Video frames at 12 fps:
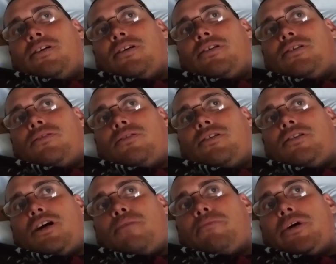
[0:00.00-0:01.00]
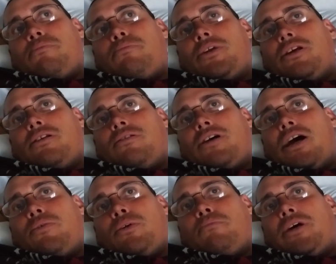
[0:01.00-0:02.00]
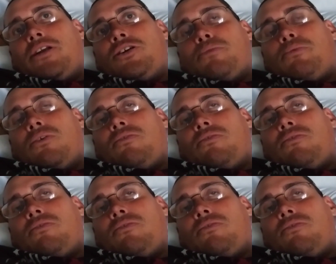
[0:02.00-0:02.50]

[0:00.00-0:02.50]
So the top might, I wouldn't mind jumping